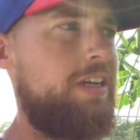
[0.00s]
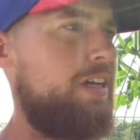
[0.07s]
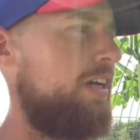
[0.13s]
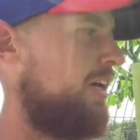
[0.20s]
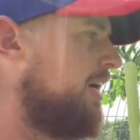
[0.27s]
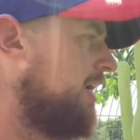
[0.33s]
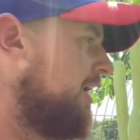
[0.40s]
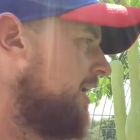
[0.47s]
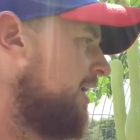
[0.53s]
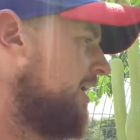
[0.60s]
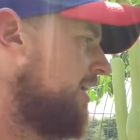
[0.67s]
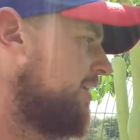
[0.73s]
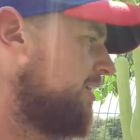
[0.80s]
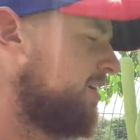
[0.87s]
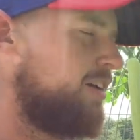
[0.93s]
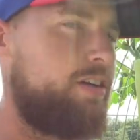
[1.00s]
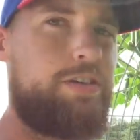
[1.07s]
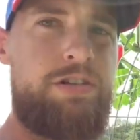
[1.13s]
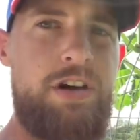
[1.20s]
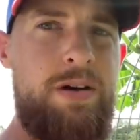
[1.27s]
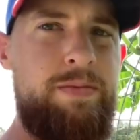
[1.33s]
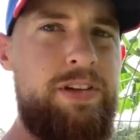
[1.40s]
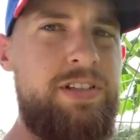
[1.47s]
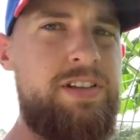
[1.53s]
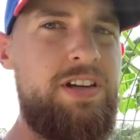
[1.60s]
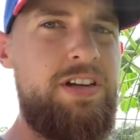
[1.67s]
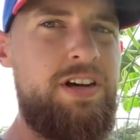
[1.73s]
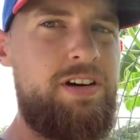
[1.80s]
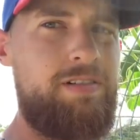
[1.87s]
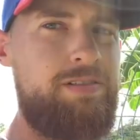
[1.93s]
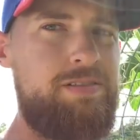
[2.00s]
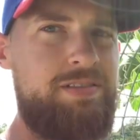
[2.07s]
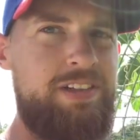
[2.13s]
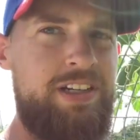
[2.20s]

They're called Tromboncino,